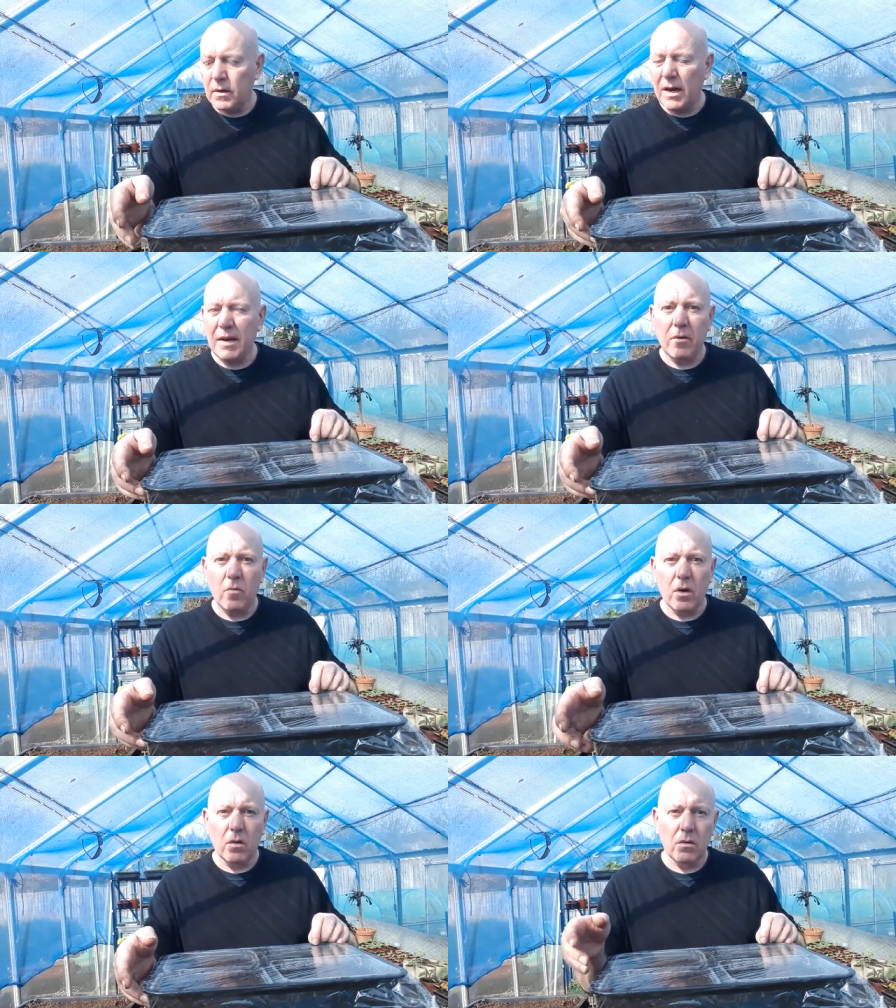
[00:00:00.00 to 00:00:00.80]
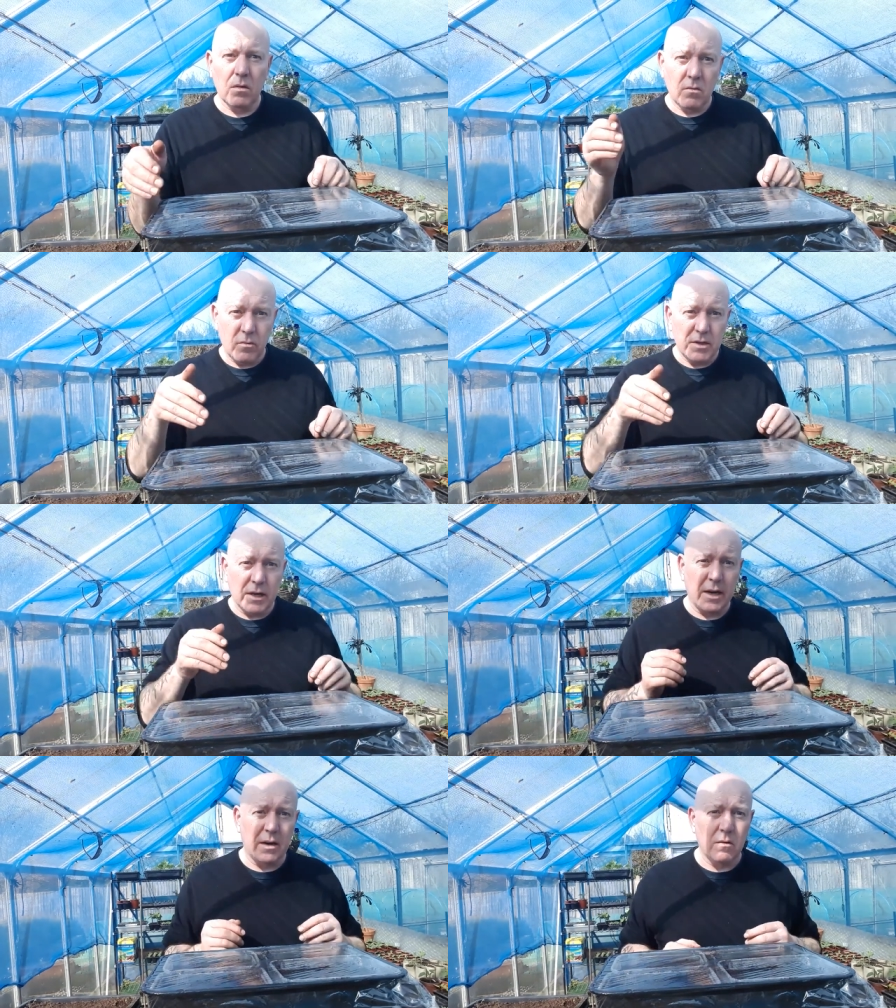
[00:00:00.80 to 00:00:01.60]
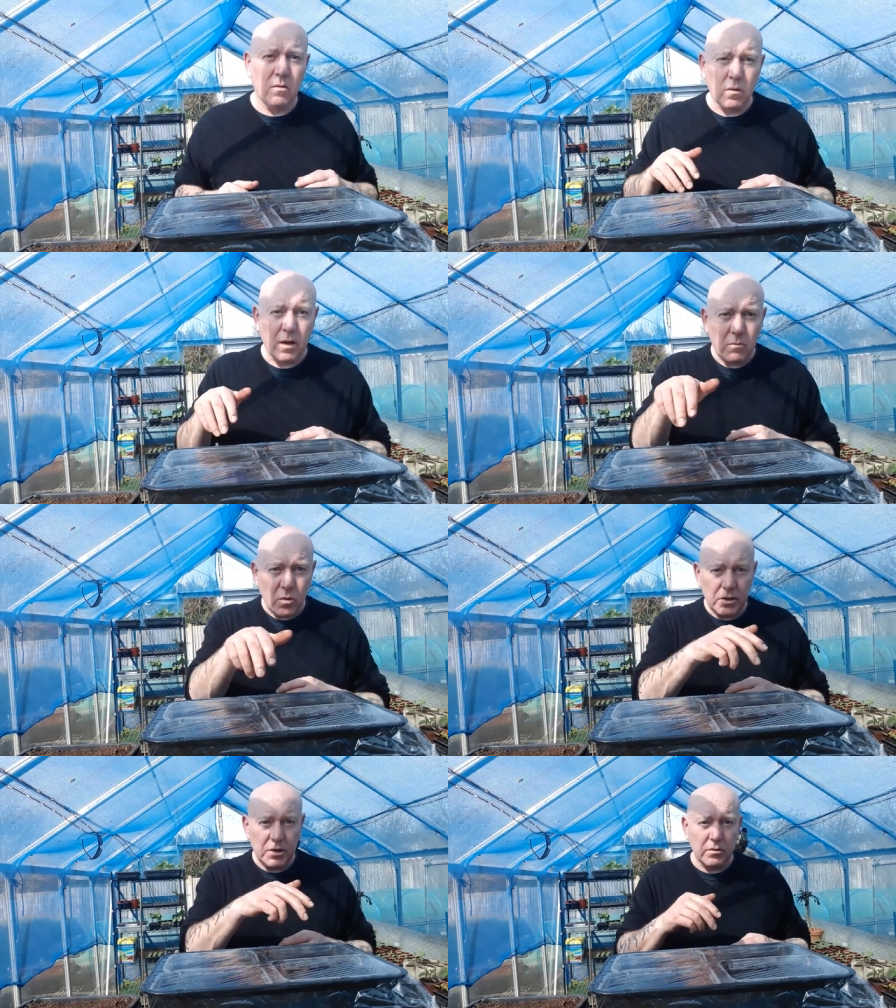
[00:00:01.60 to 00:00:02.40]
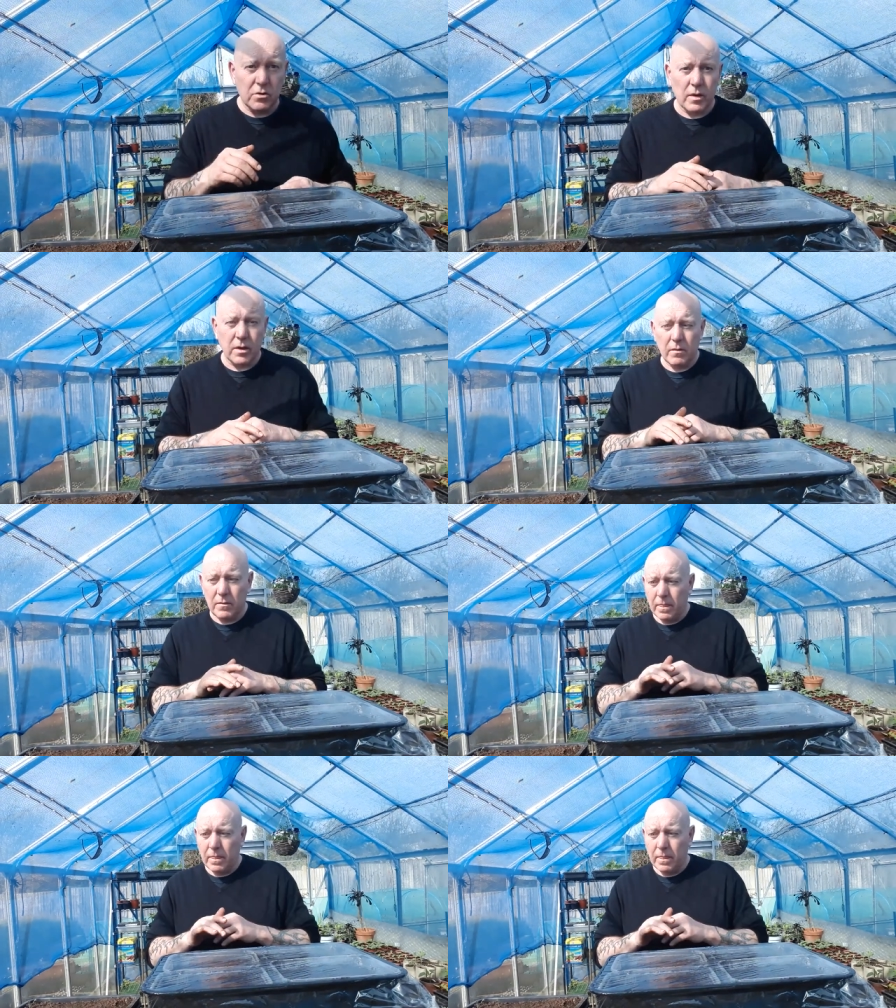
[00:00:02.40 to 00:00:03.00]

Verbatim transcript: And it will retain all that moisture as well.